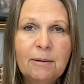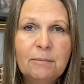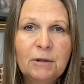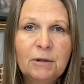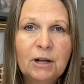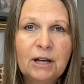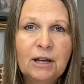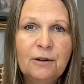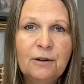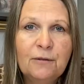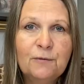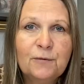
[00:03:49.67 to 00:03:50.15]

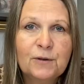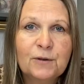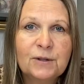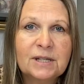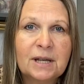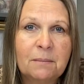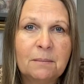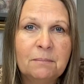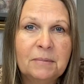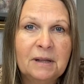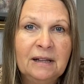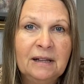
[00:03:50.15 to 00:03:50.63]
looking for
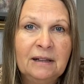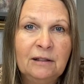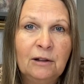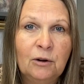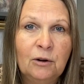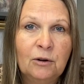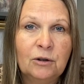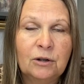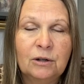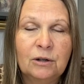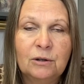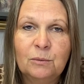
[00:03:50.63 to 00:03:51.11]
something
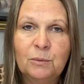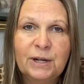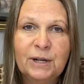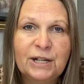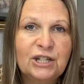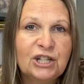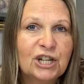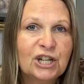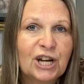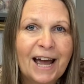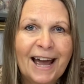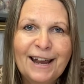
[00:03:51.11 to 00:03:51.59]
local,
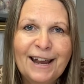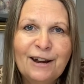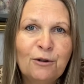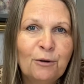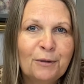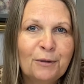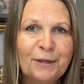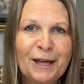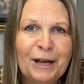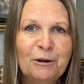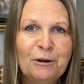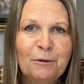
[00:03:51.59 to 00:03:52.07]
which I
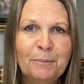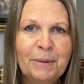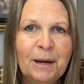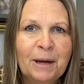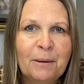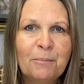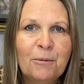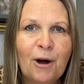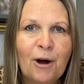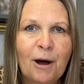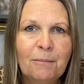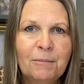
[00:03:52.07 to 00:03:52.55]
don't think will be a
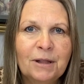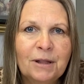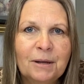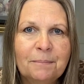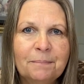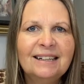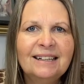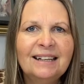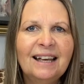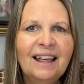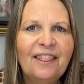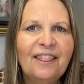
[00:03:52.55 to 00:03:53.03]
problem.
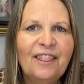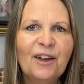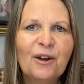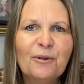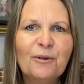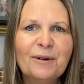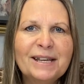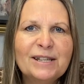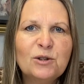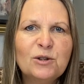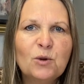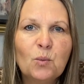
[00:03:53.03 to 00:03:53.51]
There
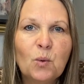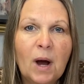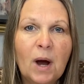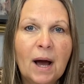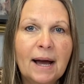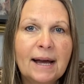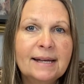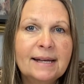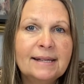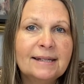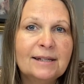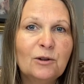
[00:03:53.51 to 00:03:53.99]
is a
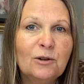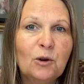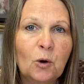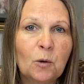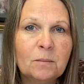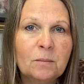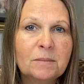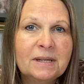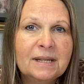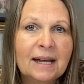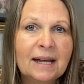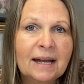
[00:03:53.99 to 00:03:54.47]
rise in
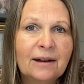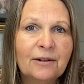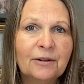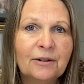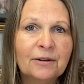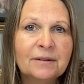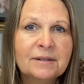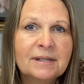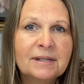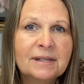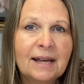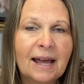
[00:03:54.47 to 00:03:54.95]

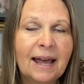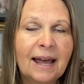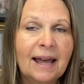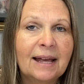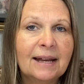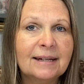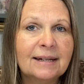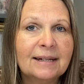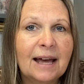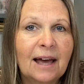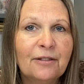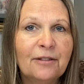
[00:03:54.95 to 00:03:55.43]
homesteaders
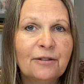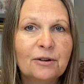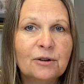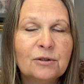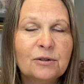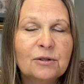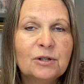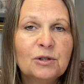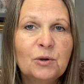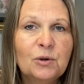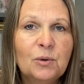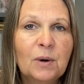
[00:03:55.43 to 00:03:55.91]
and
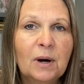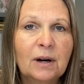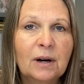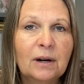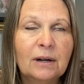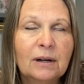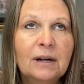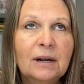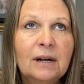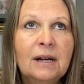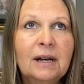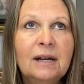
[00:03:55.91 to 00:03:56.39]
others who
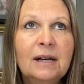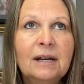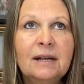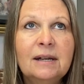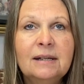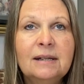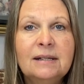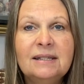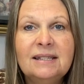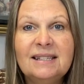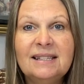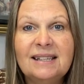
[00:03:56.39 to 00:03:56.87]
are
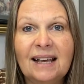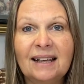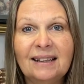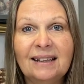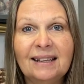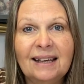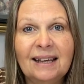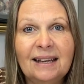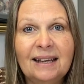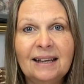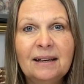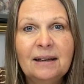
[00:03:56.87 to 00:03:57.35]

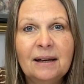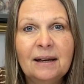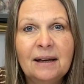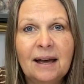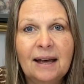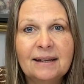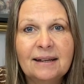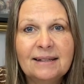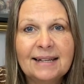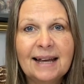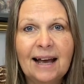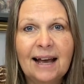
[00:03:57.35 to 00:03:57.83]
selling
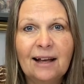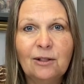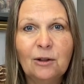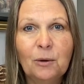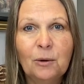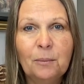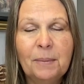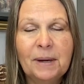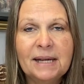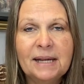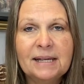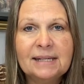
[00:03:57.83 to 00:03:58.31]

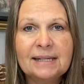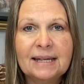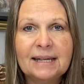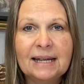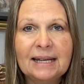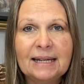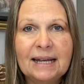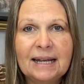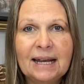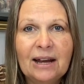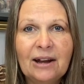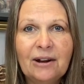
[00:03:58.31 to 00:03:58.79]
tallow-based
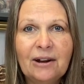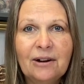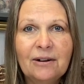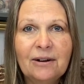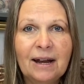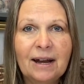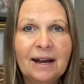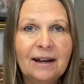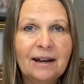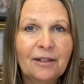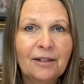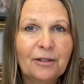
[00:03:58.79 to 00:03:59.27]
skincare
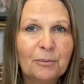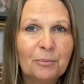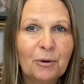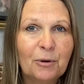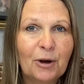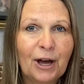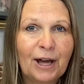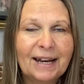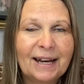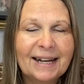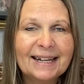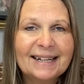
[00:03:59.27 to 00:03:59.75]
and other
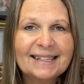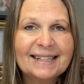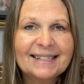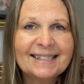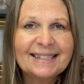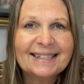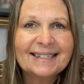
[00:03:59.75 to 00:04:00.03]
products.